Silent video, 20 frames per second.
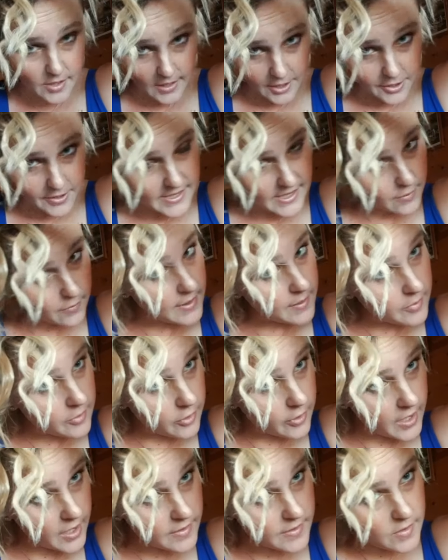Can you see what I'm
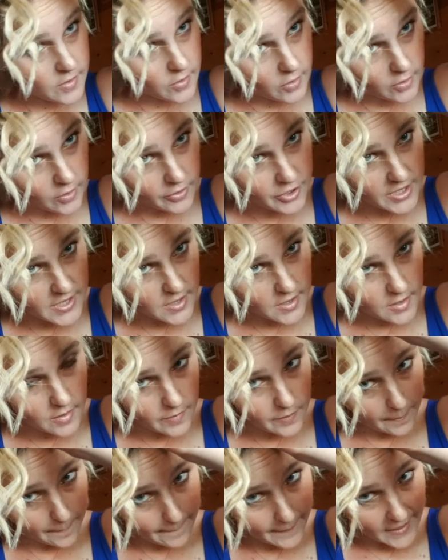doing? So you're just
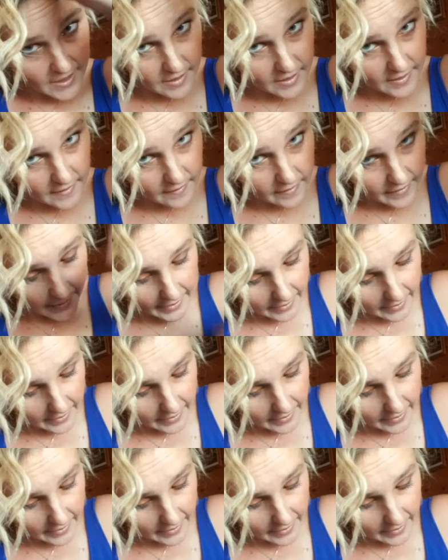bending the